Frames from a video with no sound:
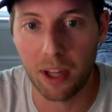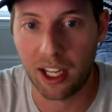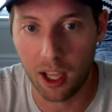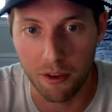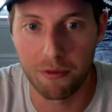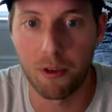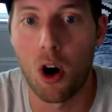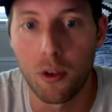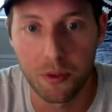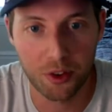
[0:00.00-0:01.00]
like
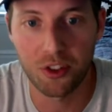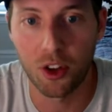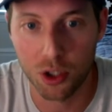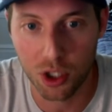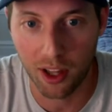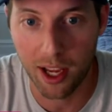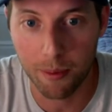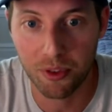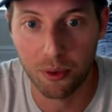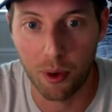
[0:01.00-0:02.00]
evolved social
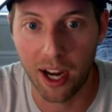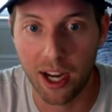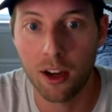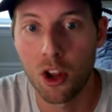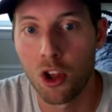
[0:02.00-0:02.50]
apes, right?